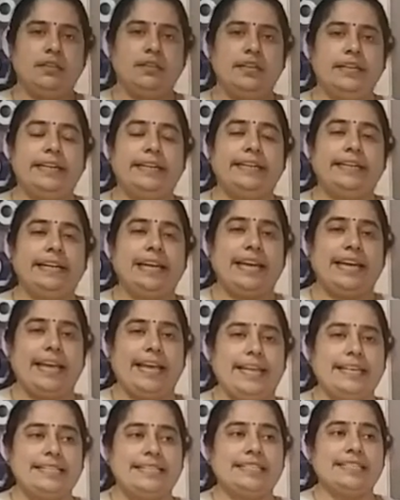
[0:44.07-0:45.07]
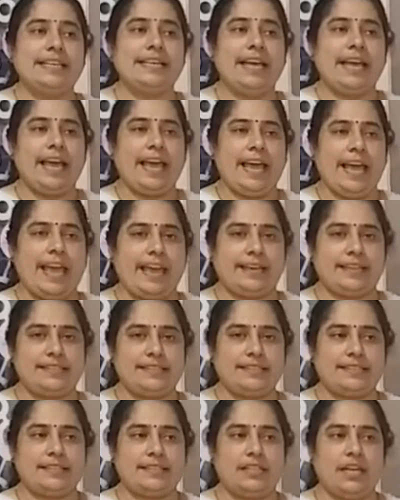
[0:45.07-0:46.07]
It lays
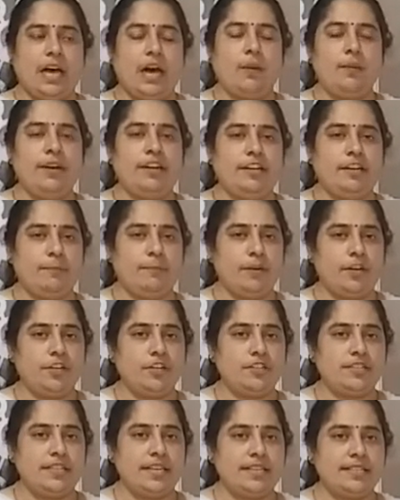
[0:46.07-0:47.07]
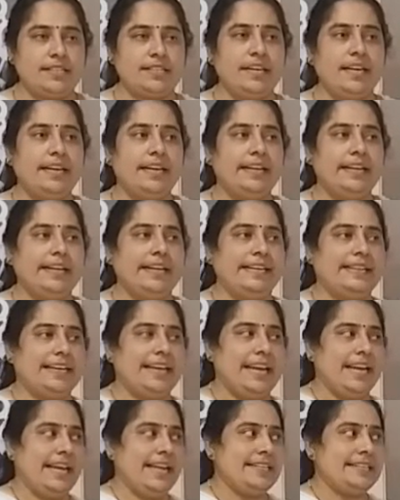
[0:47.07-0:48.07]
eggs. How it reproduces? It
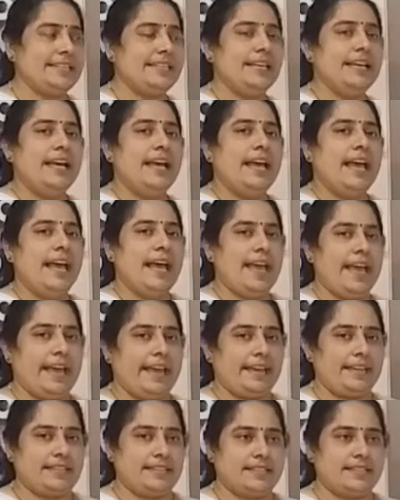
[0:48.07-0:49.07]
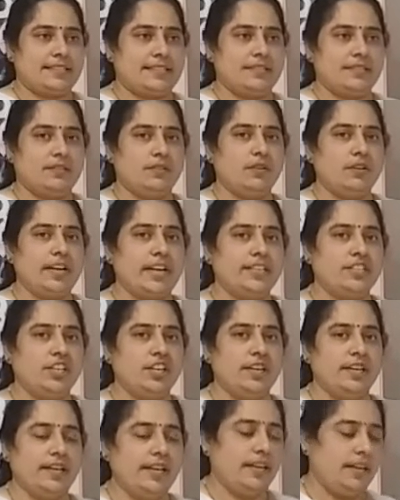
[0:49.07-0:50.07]
lays eggs. Okay
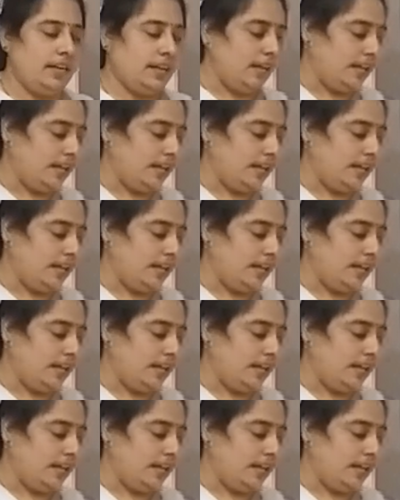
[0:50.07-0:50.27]
children?